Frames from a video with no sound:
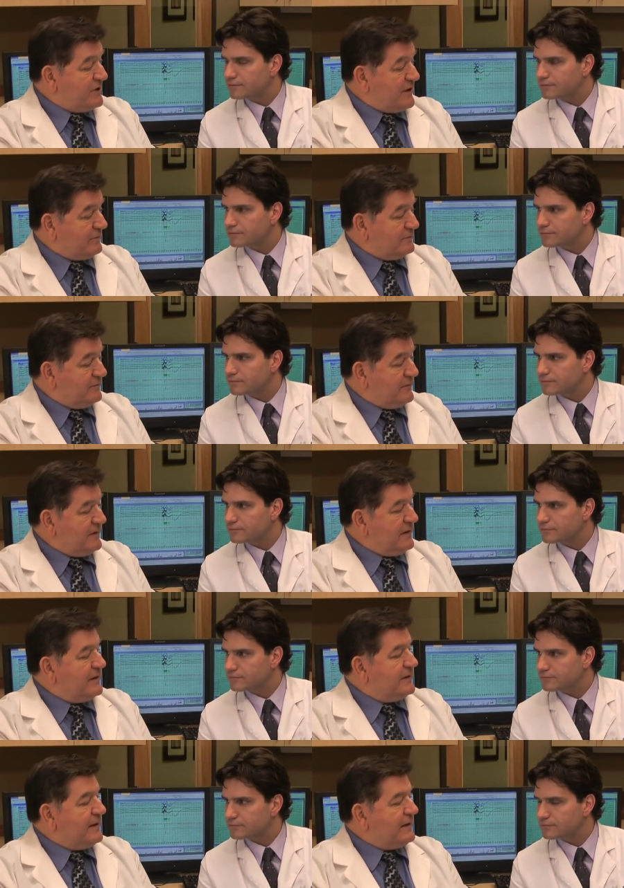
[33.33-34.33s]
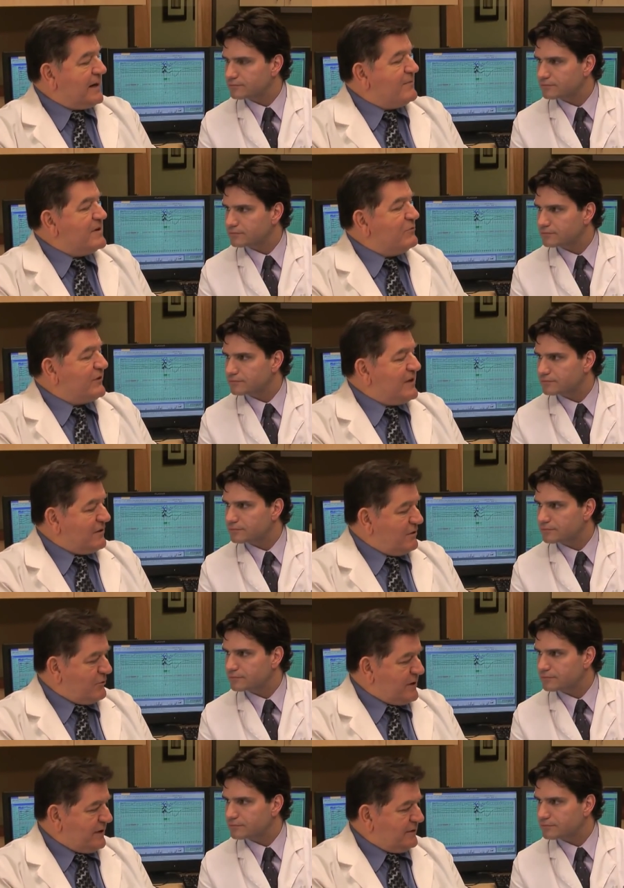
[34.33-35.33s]
Speaker 1: breathing. They come in with that
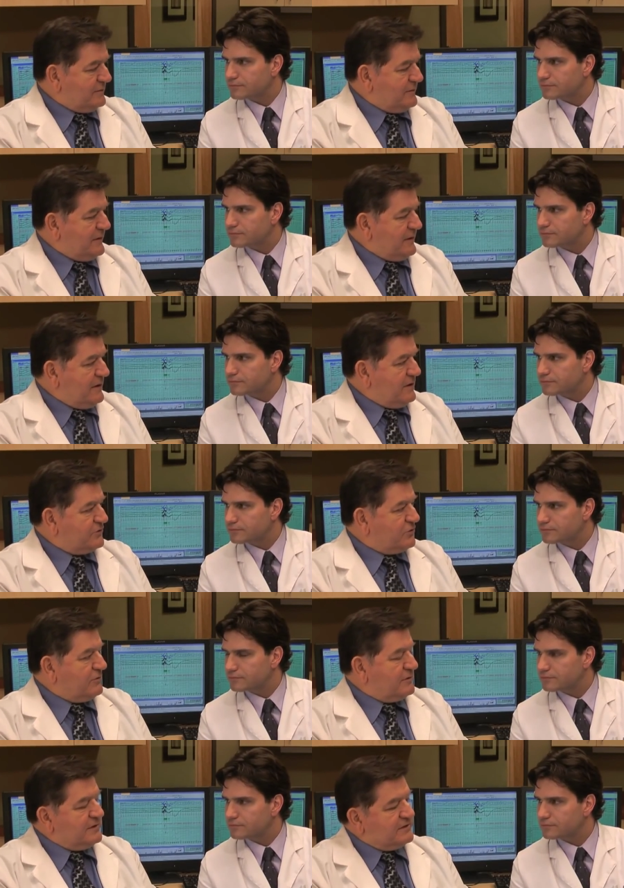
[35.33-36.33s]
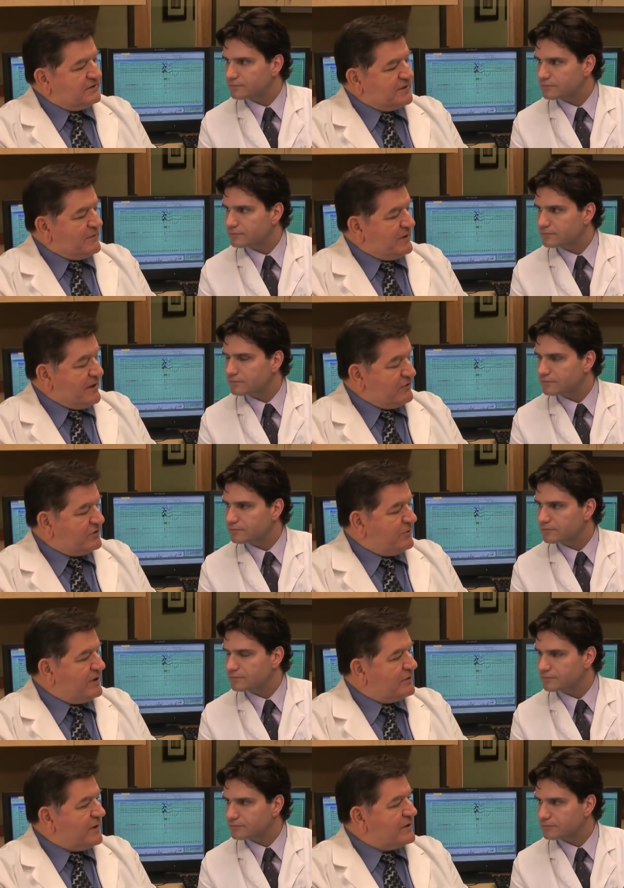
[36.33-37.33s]
already. So this is something that needs to
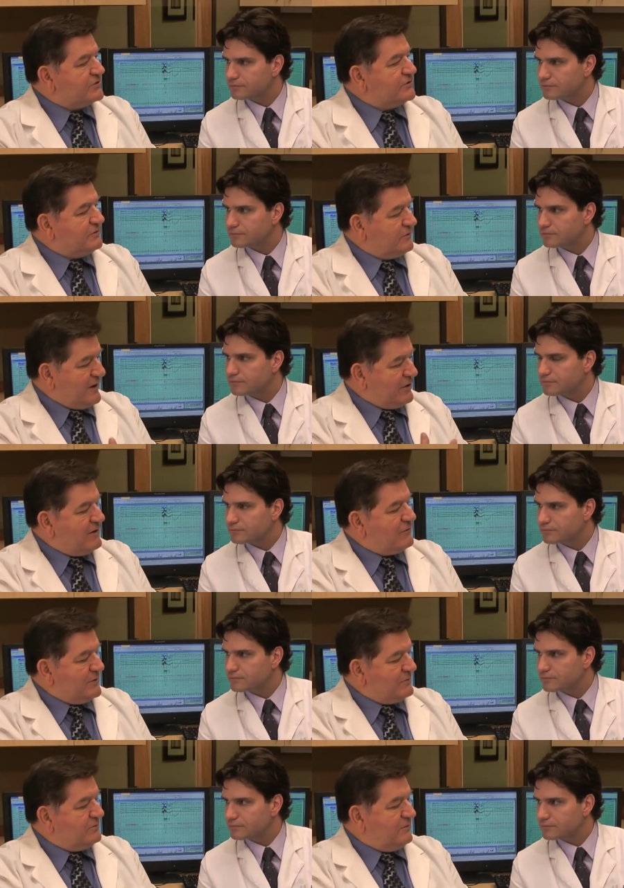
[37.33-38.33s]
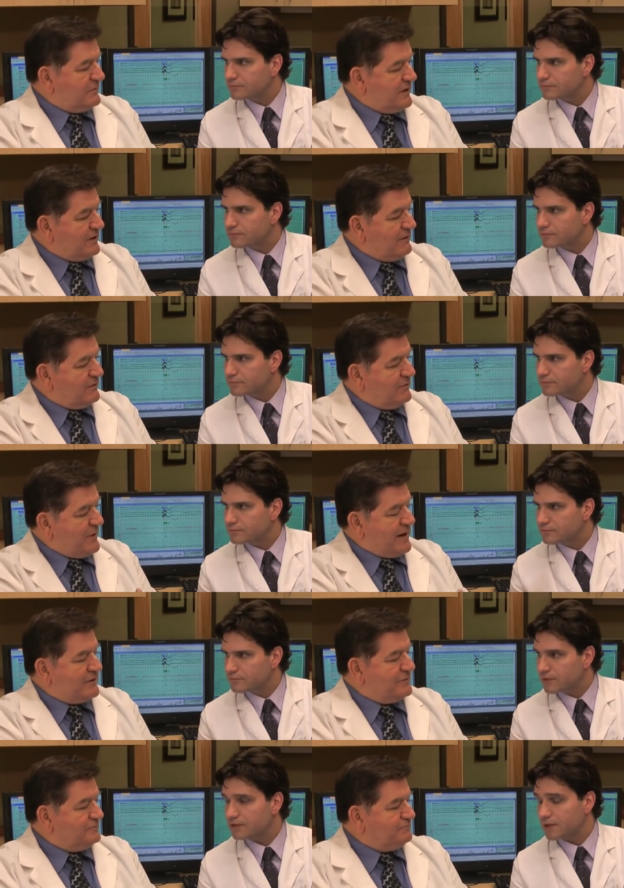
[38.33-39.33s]
be addressed right off the, right off the
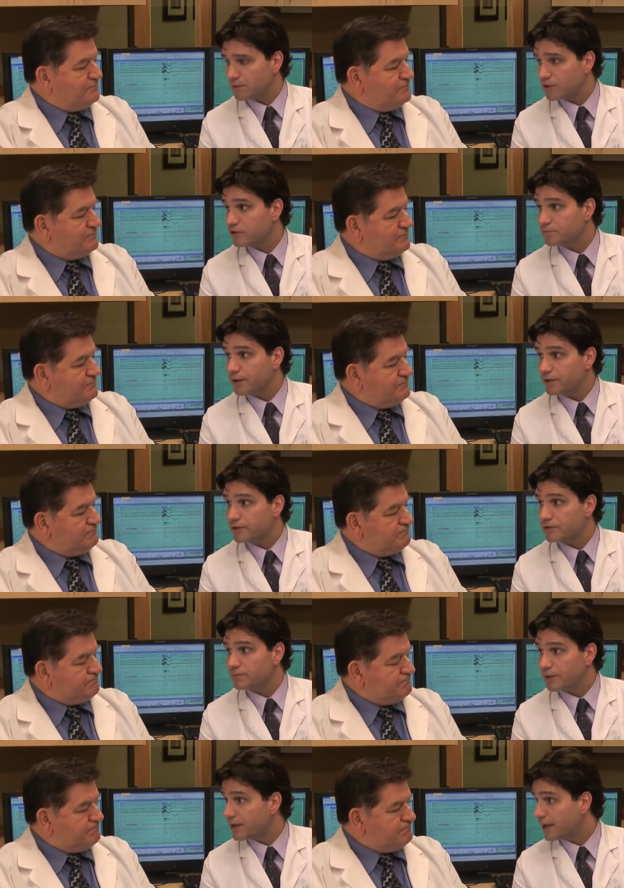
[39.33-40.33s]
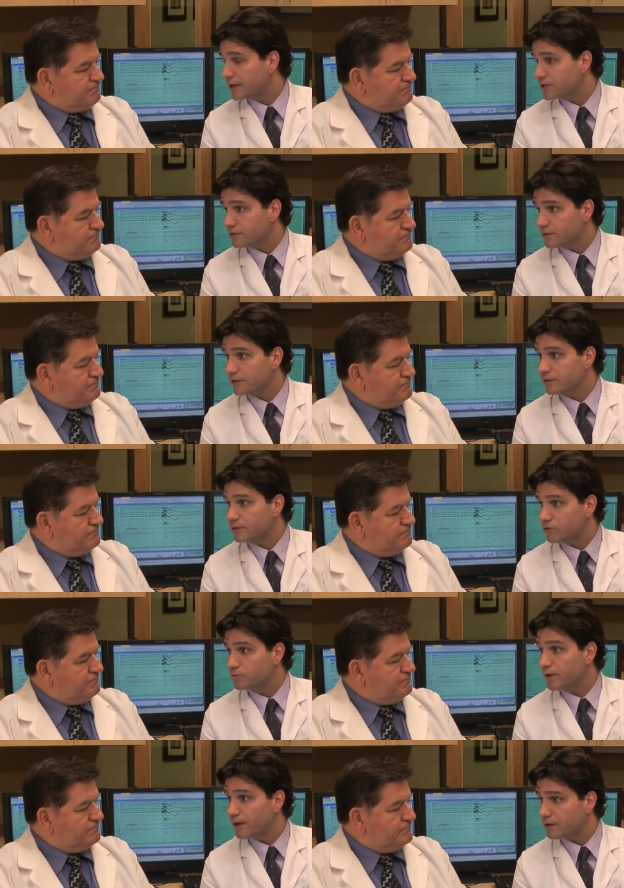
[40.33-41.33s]
bat.
Speaker 2: And some of those patients may actually
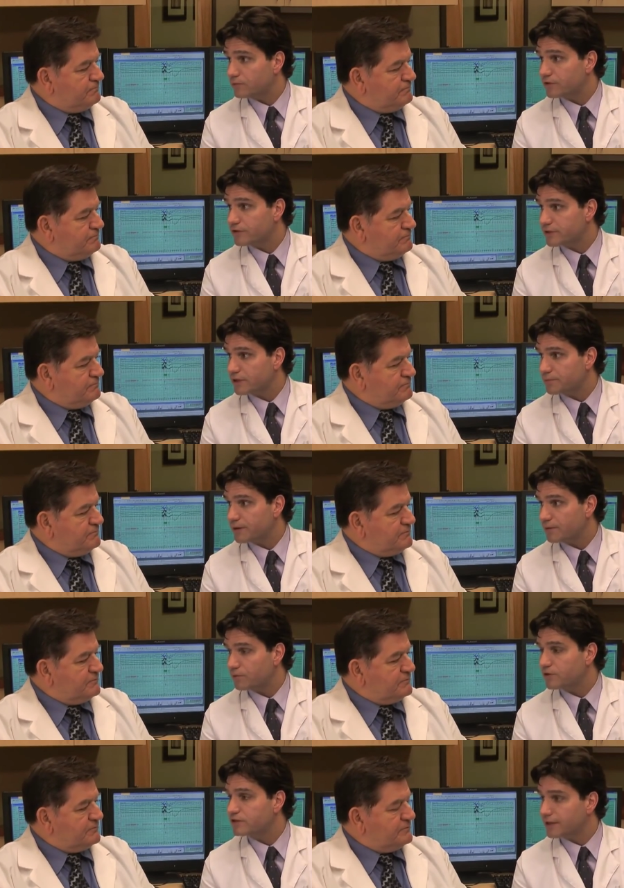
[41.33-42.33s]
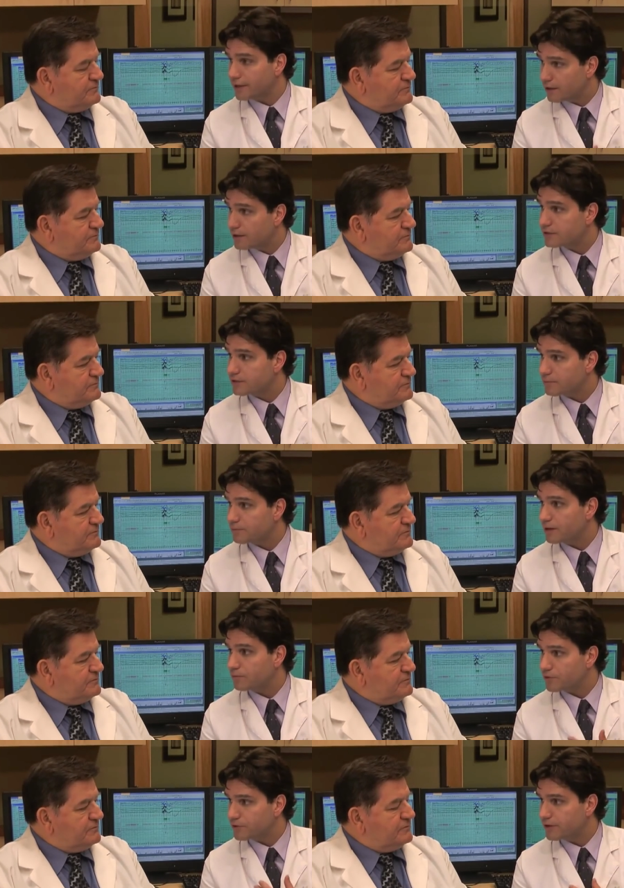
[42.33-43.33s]
do better with CPAP once they get on
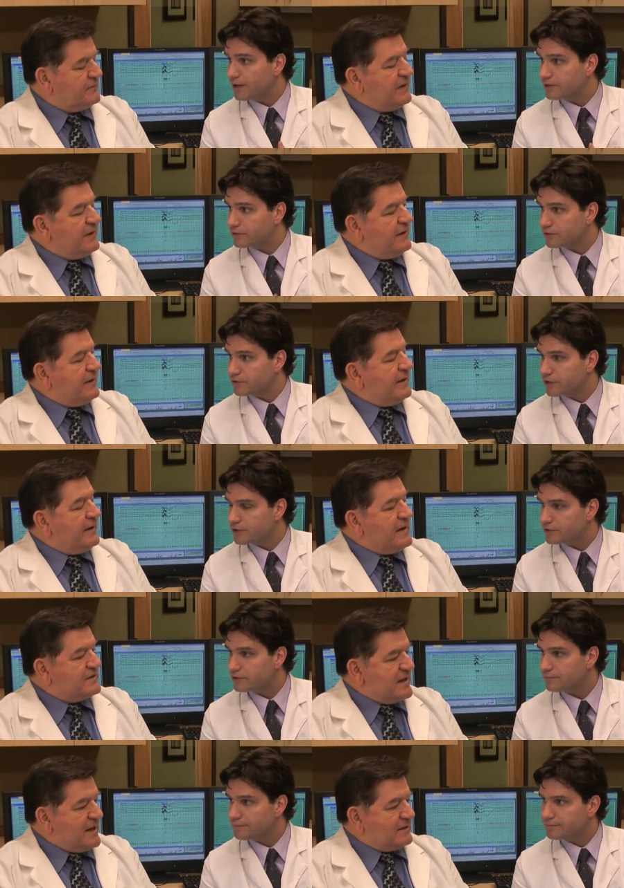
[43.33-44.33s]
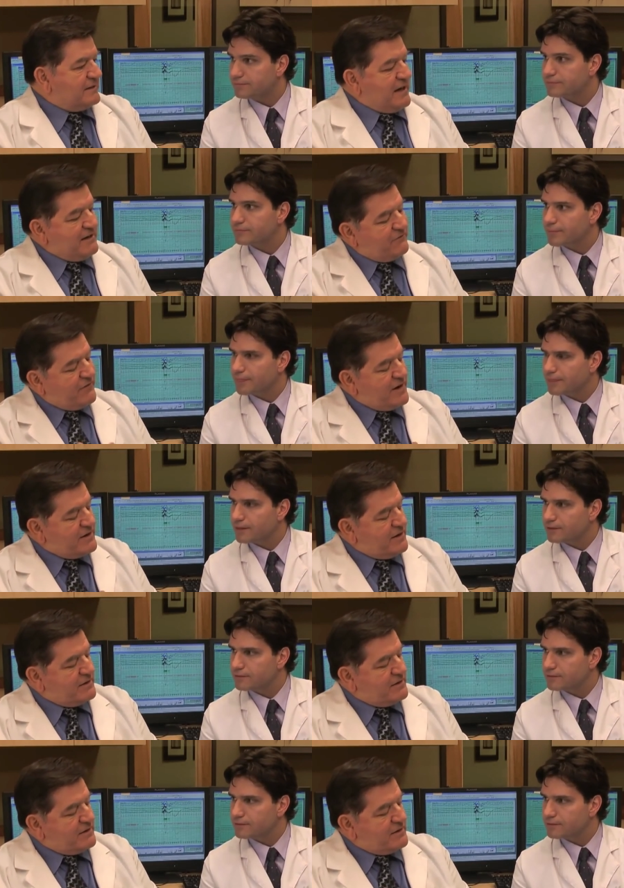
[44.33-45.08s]
CPAP with their nasal congestion. Exactly. I
Speaker 1: find